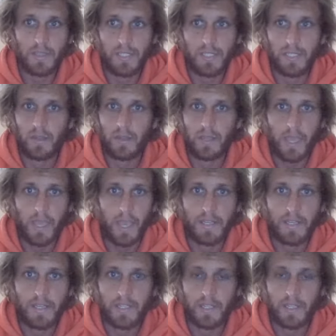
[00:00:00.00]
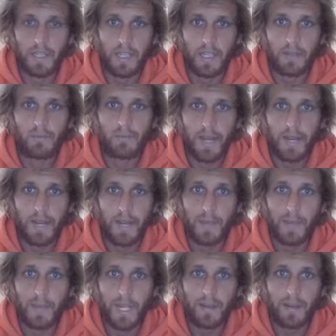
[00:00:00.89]
I still occasionally eat red
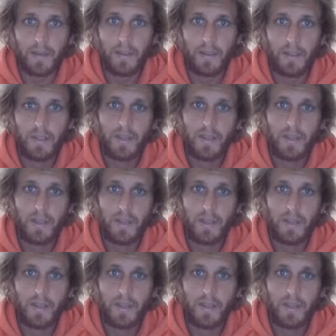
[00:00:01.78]
meat.